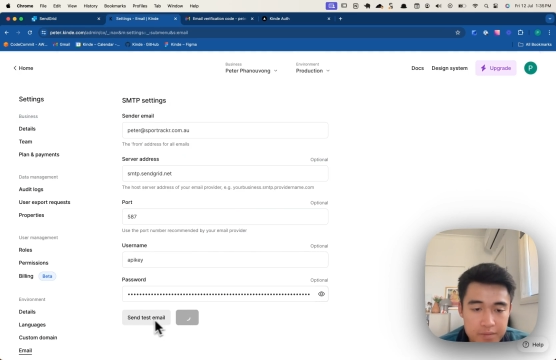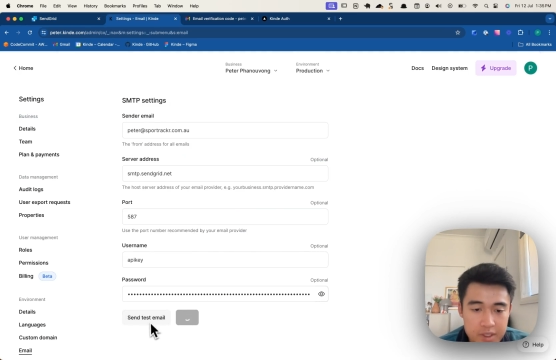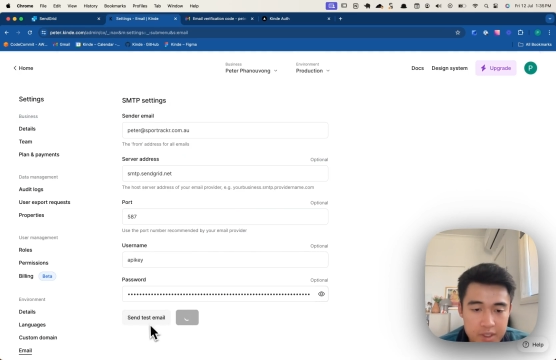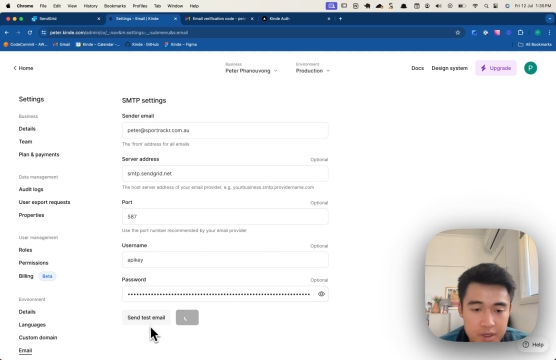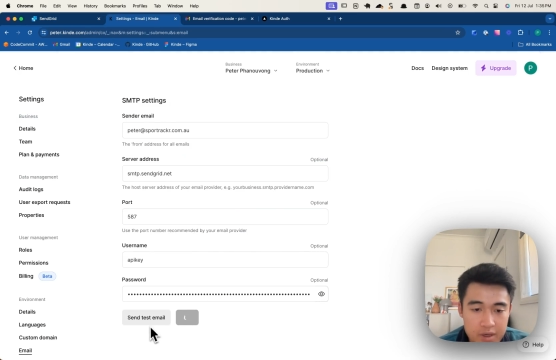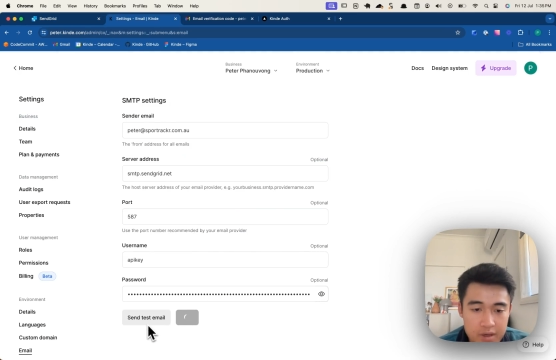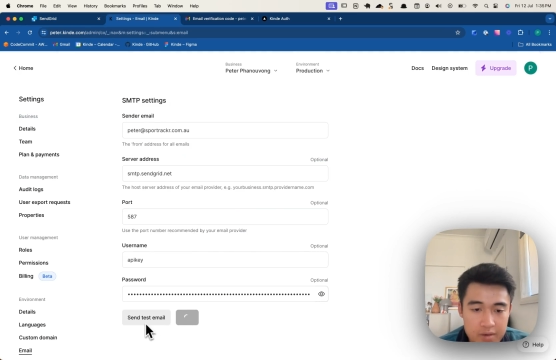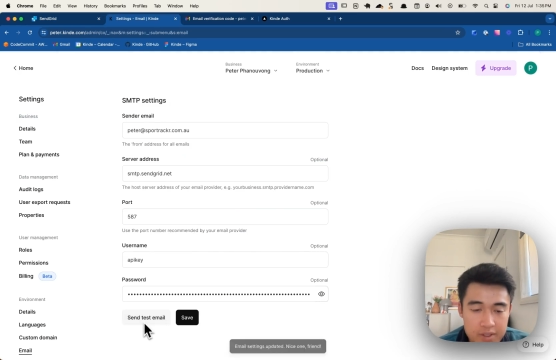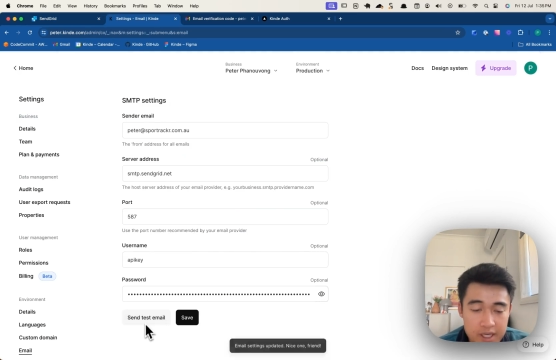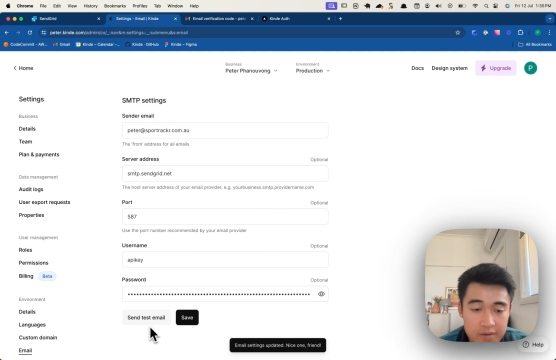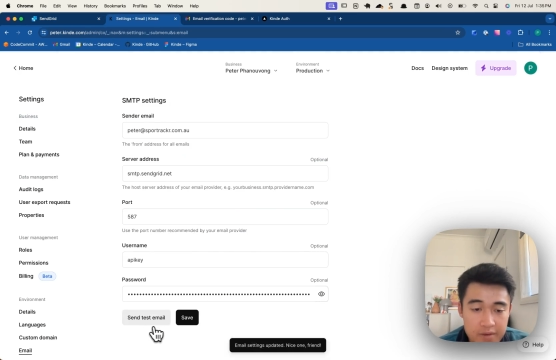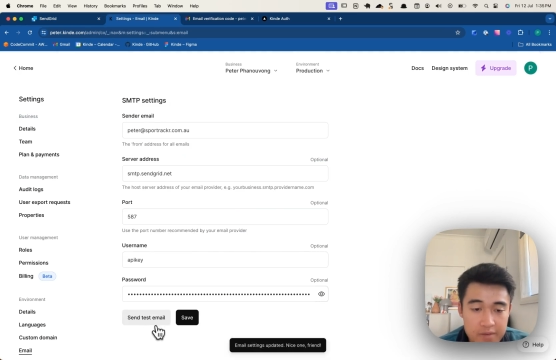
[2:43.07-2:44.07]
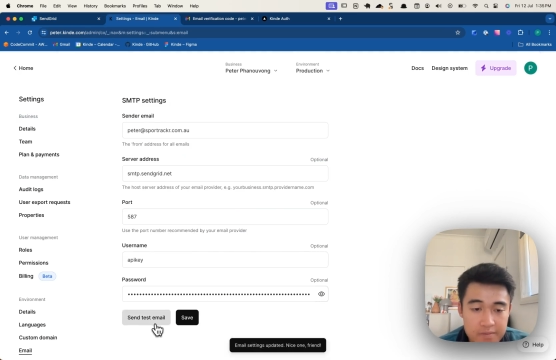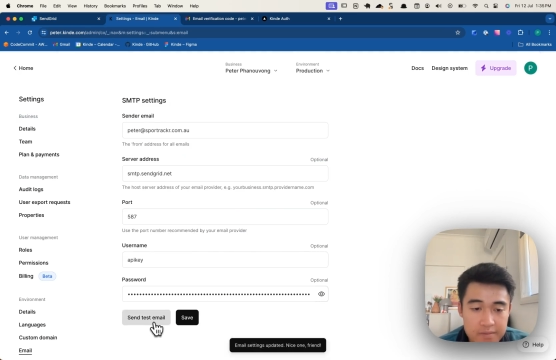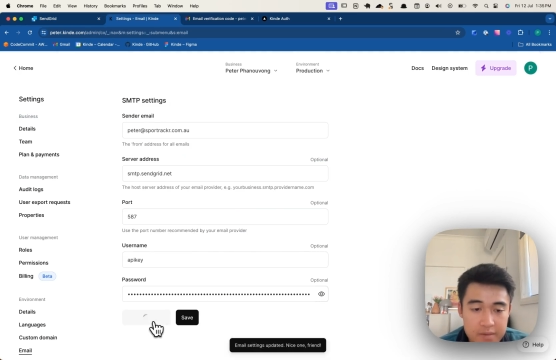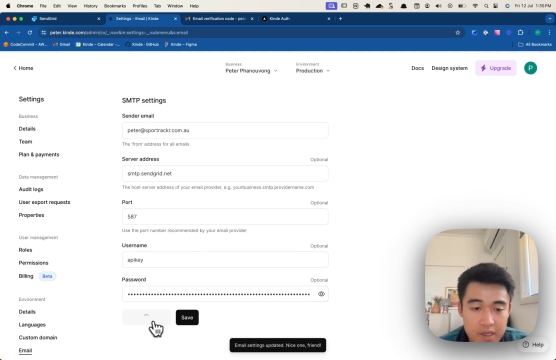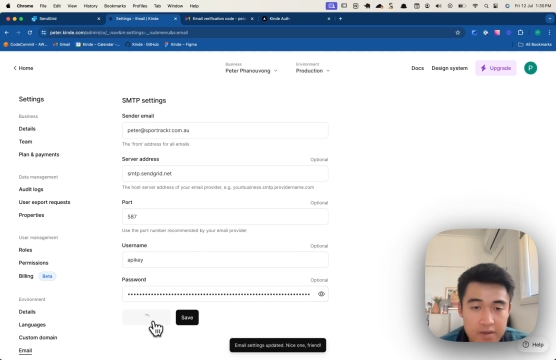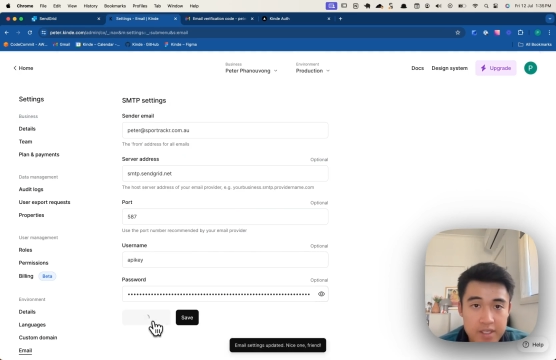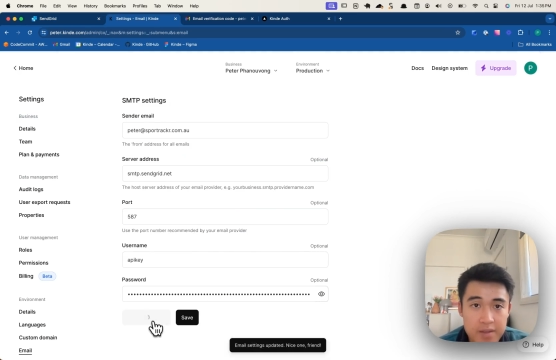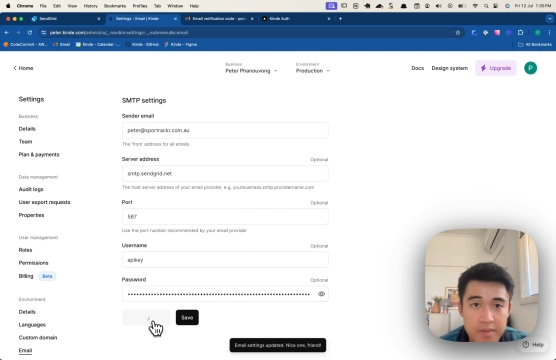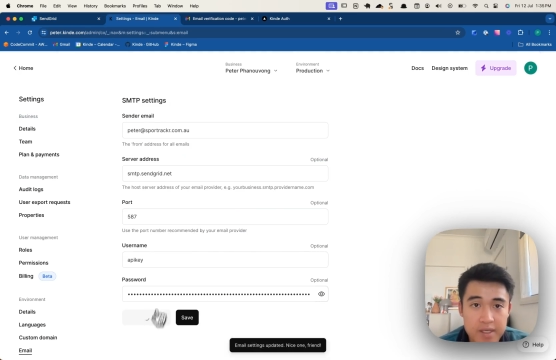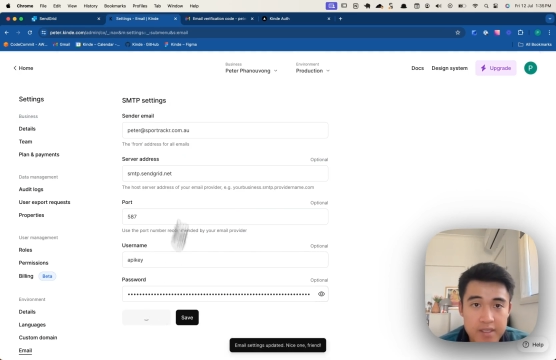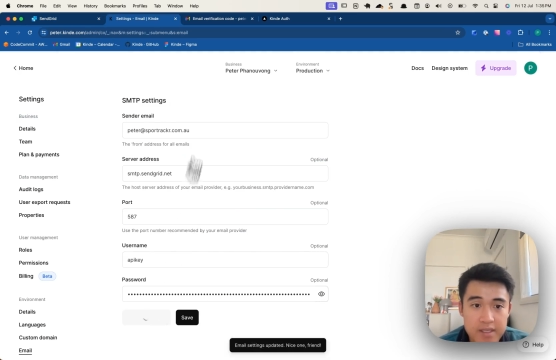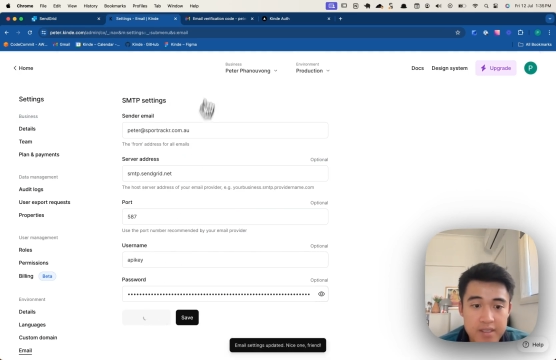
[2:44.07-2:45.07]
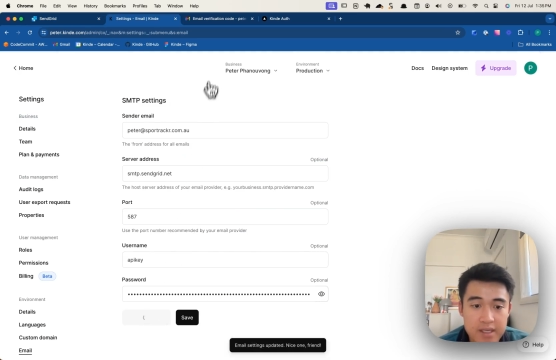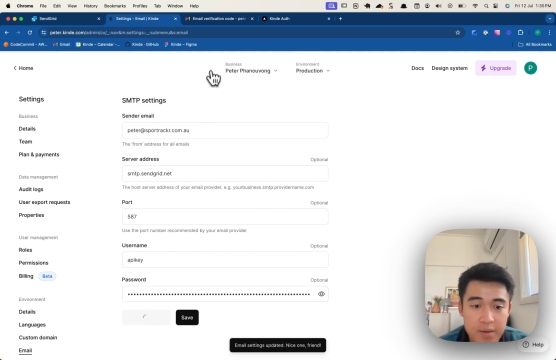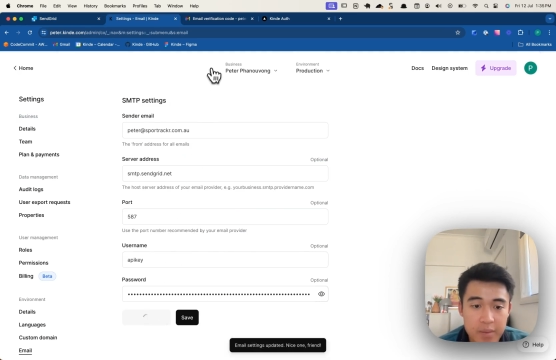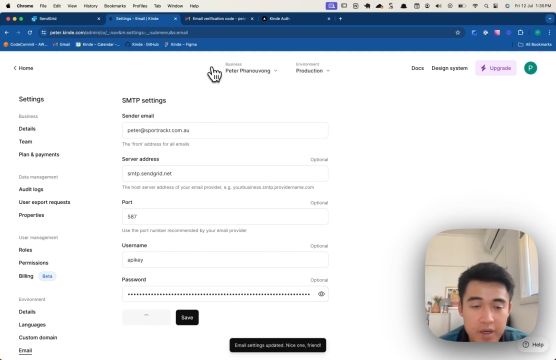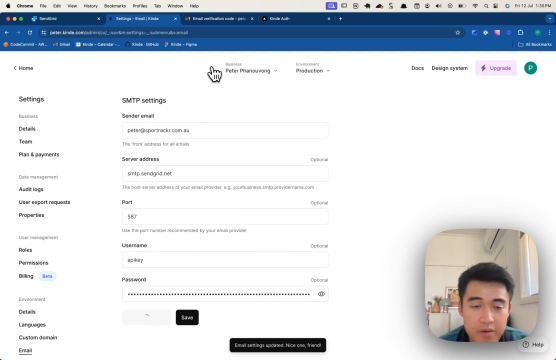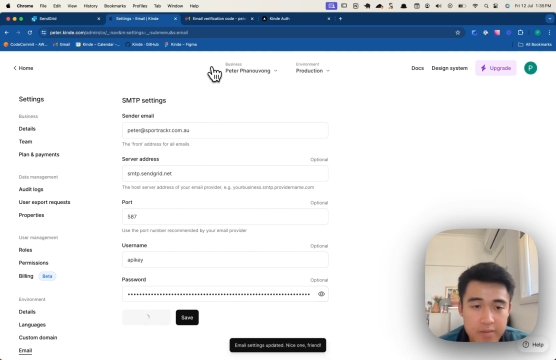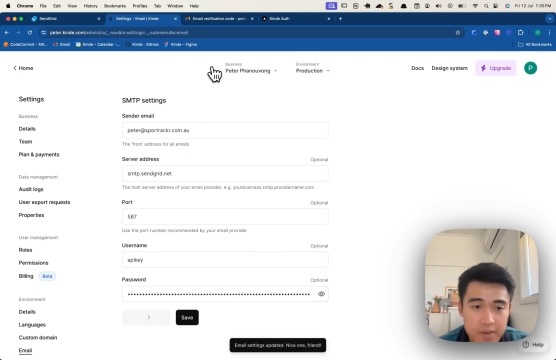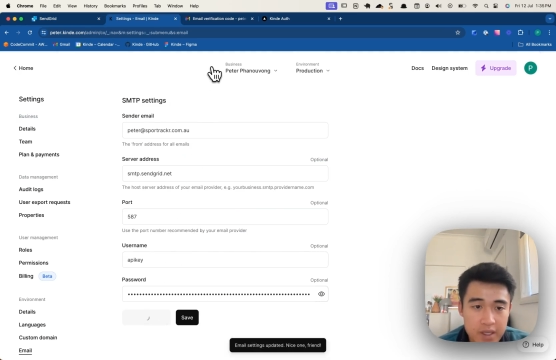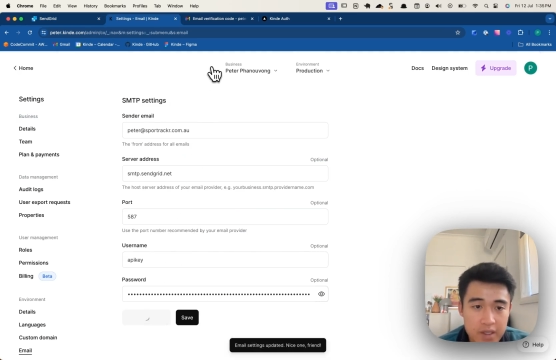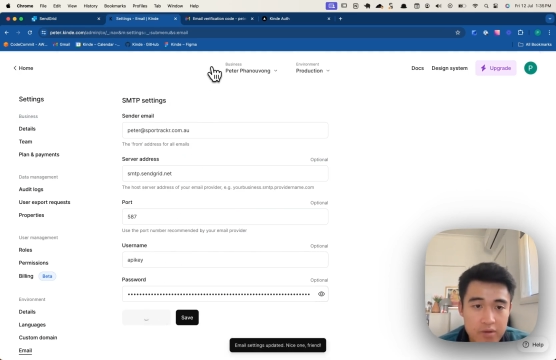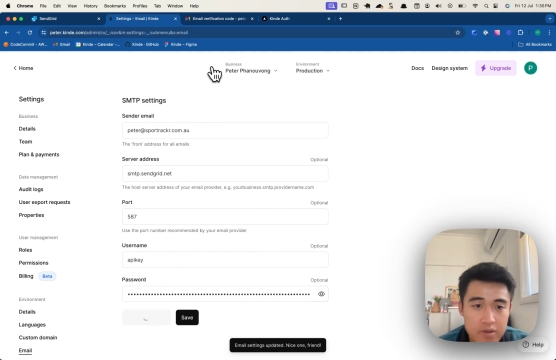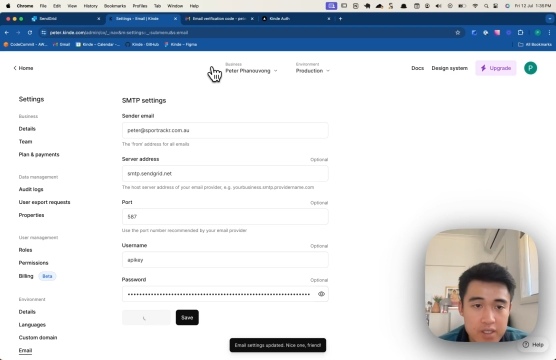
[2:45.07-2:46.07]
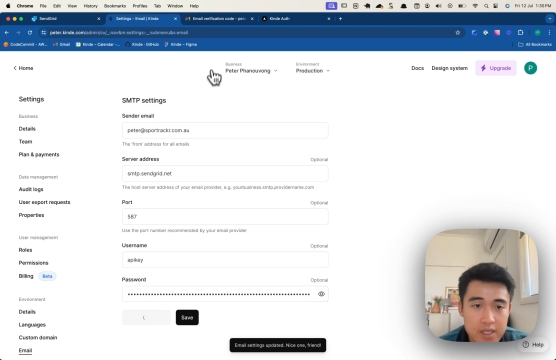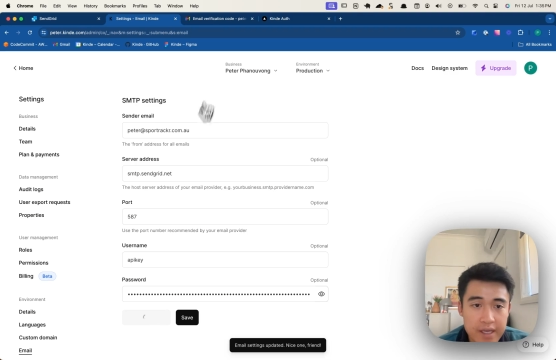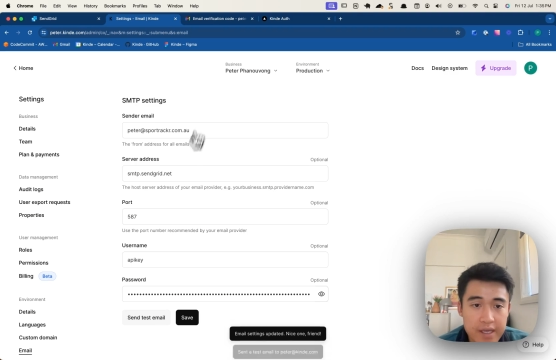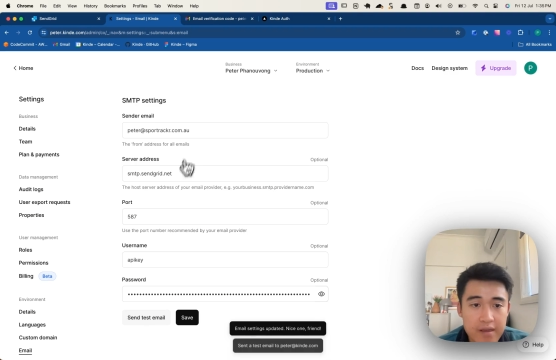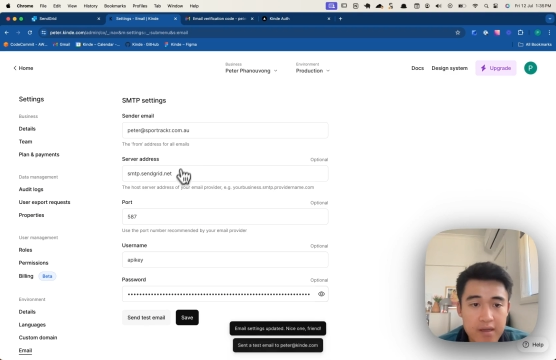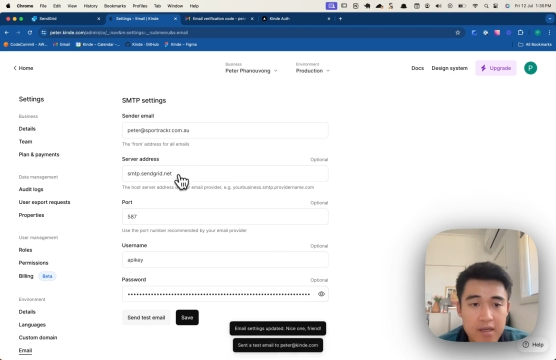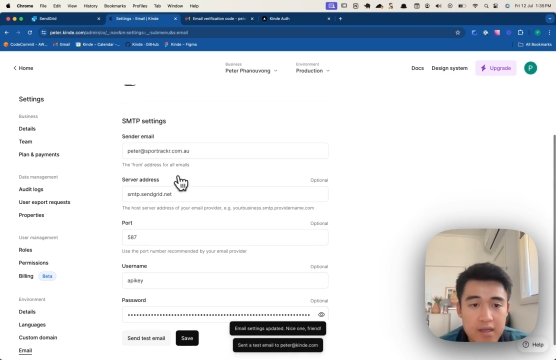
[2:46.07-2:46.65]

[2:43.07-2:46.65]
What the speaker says: So I'll save it, I'll send my test email, and you'll see